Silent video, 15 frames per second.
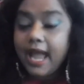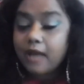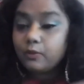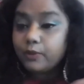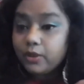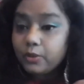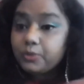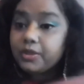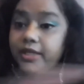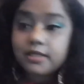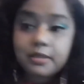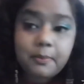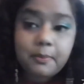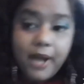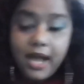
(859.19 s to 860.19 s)
And we don't need
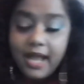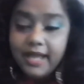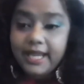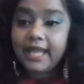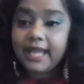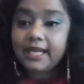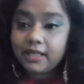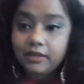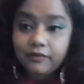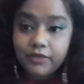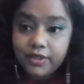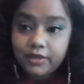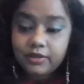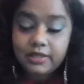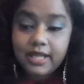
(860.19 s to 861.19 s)
to buy any
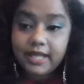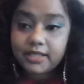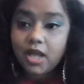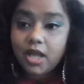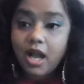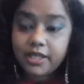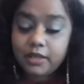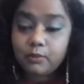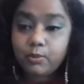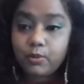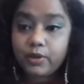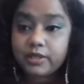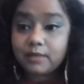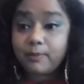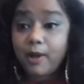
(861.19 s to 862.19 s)
of their like talking
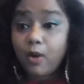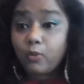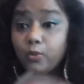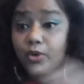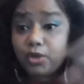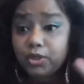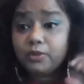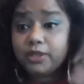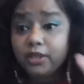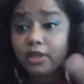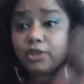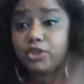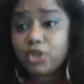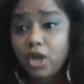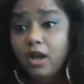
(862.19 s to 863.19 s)
points about we're doing
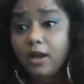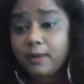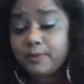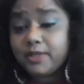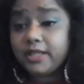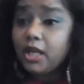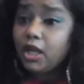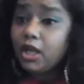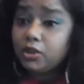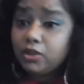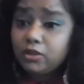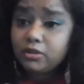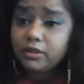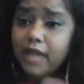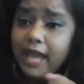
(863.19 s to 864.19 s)
our jobs and
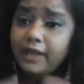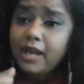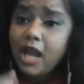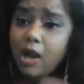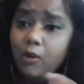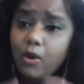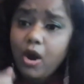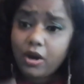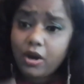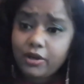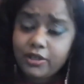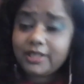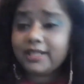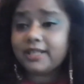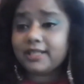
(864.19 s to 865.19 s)
look how how
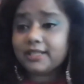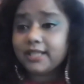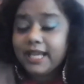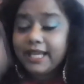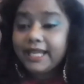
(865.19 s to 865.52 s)
hard it is.